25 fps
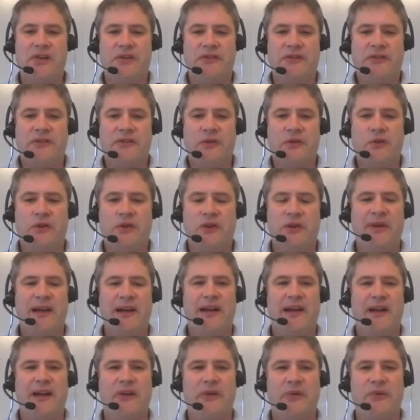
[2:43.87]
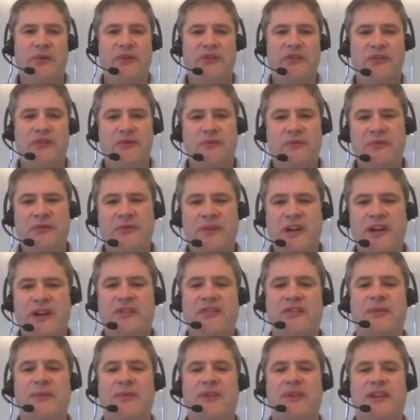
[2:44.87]
you'd talk about with
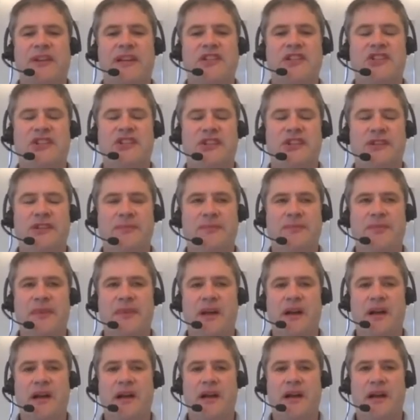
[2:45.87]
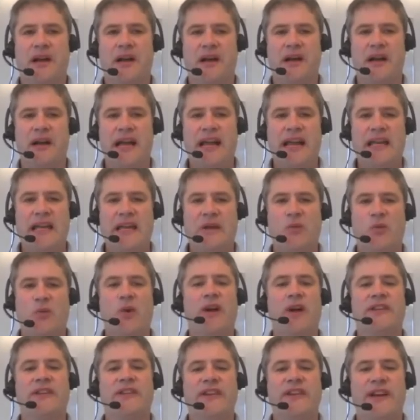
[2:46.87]
kind of trepidation uh, a
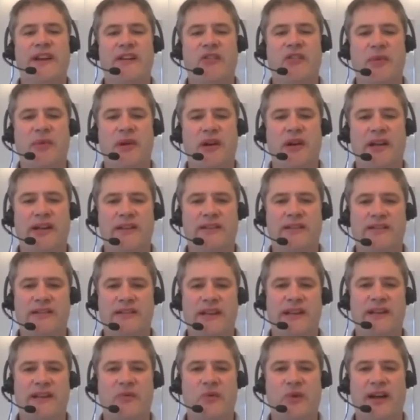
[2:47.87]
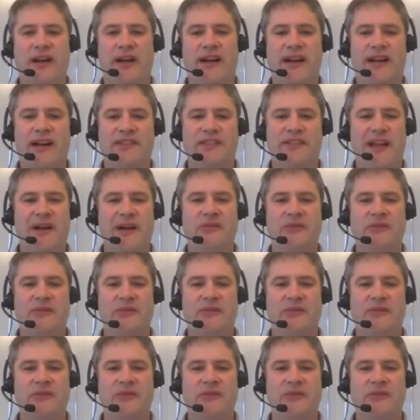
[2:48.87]
one terabyte data warehouse.